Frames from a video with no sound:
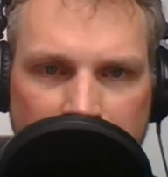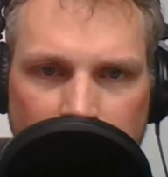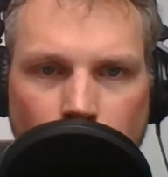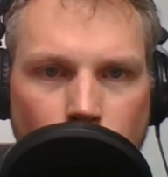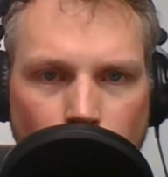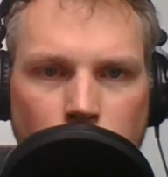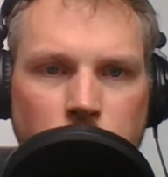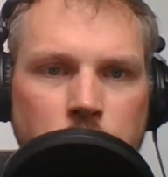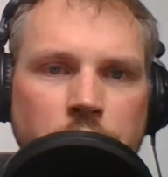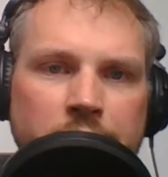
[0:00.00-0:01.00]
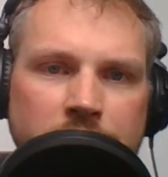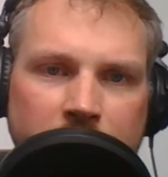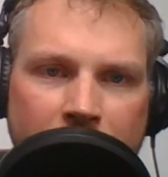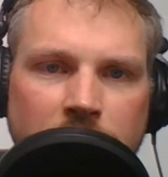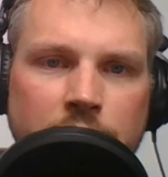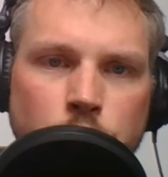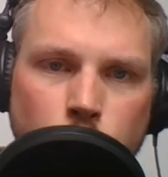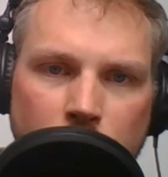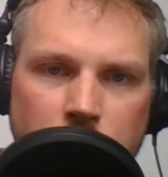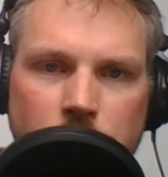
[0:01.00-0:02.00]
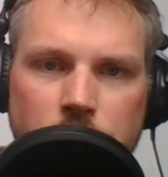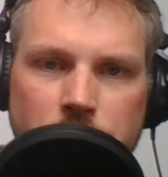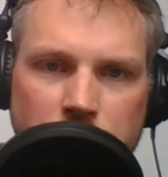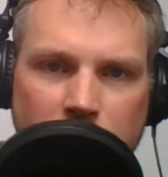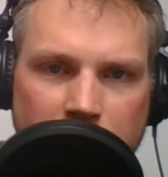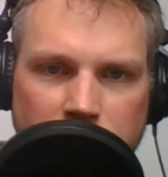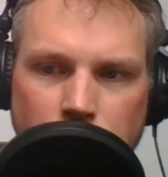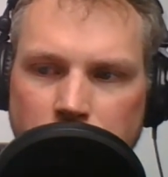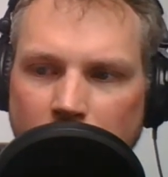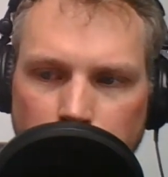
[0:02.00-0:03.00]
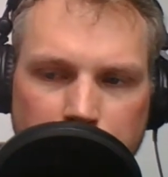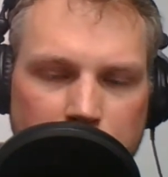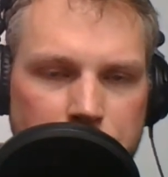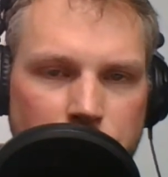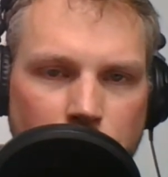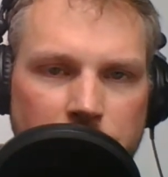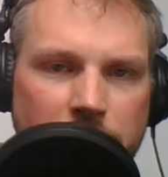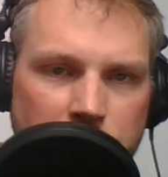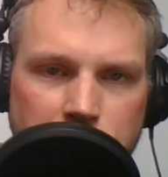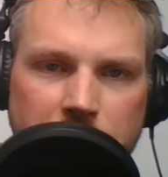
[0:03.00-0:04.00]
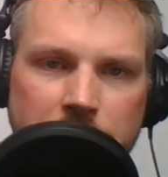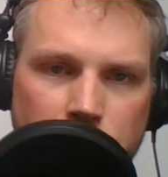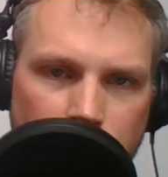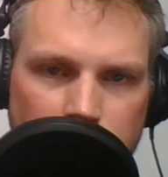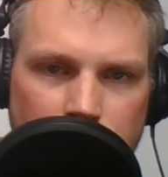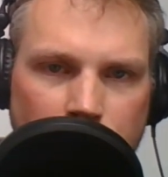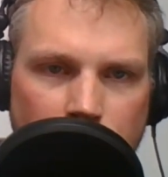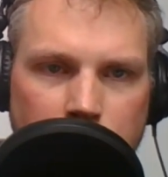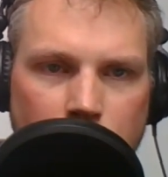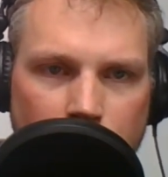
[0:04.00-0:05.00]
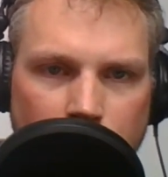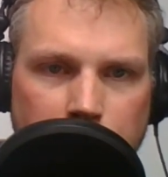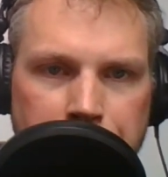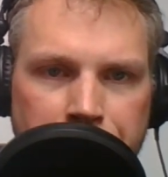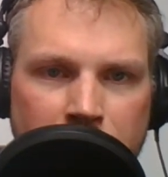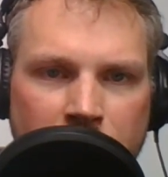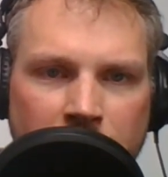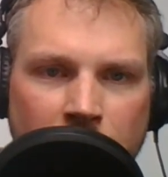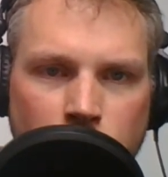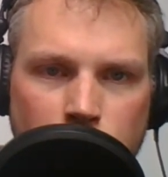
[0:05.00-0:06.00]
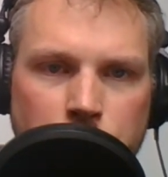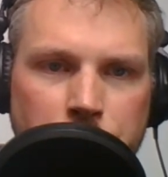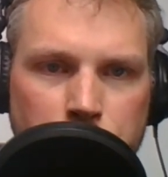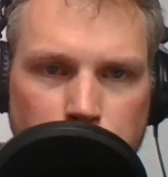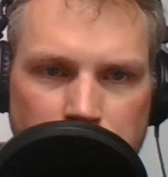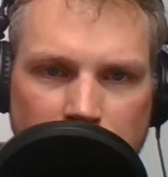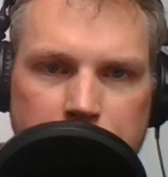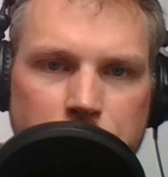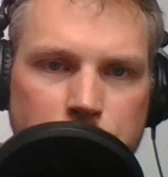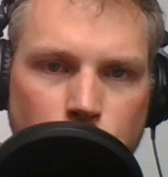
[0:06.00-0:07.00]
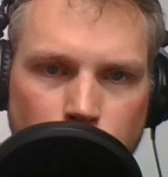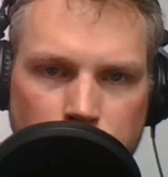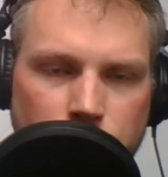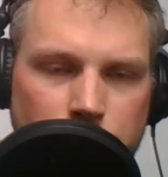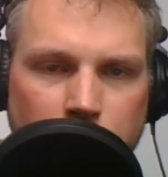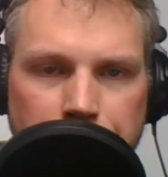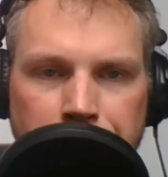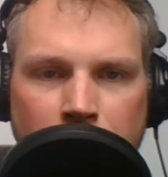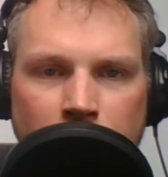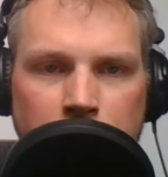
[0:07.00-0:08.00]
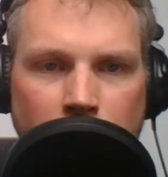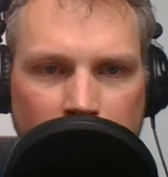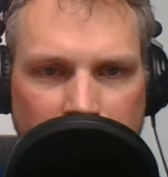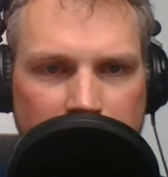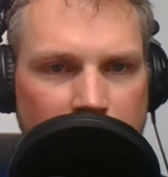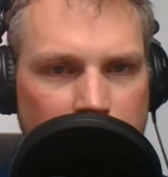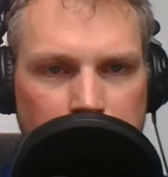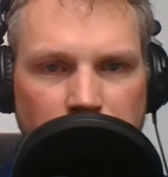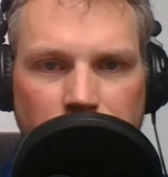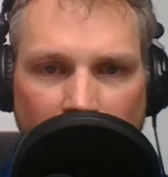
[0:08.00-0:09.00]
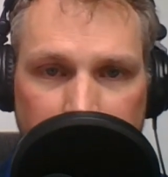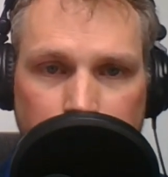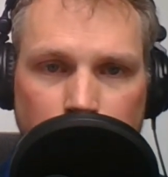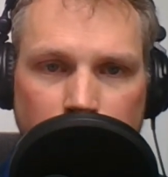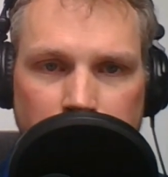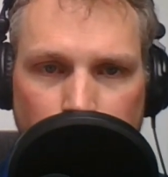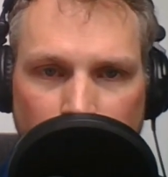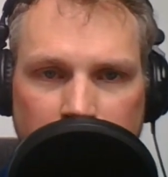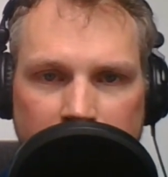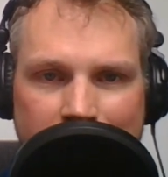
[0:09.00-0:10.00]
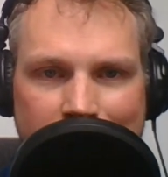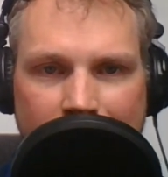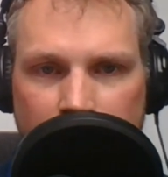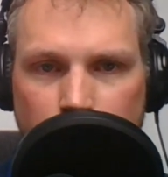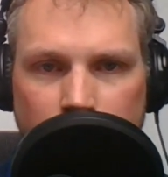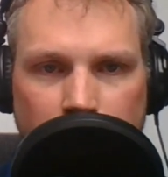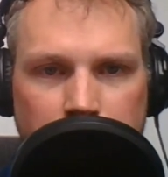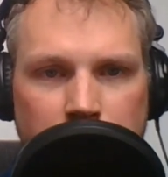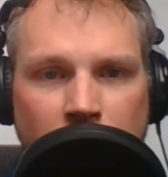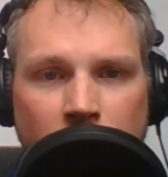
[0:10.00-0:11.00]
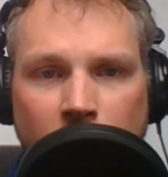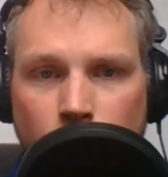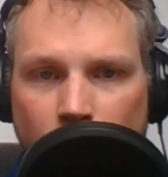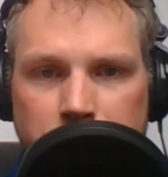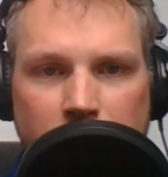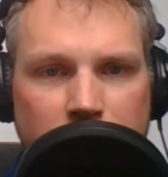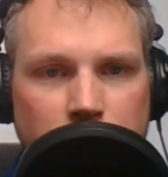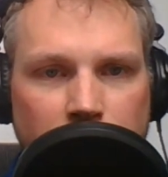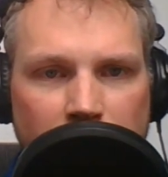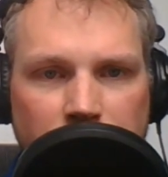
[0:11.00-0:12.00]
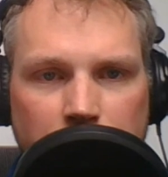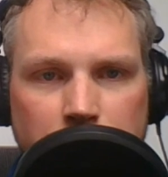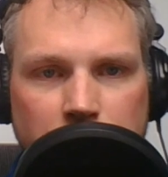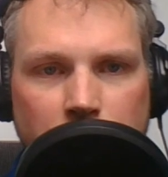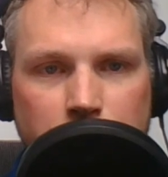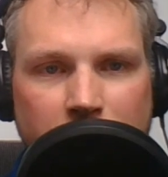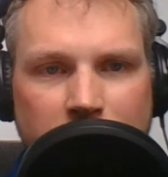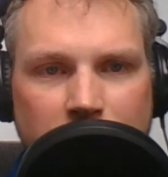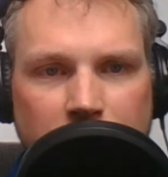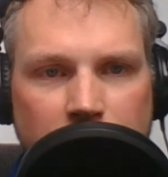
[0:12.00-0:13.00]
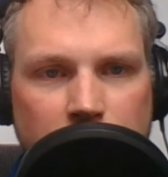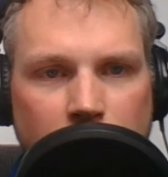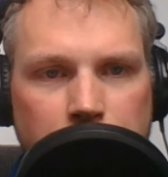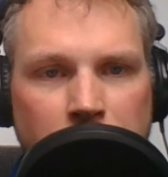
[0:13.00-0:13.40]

go over exactly what those things, those health problems that you need to overcome are. And what we'll do is we'll set up some goals for you. But again, that number, 531-289-7100, our website, goodlifefamilychiropractic.com.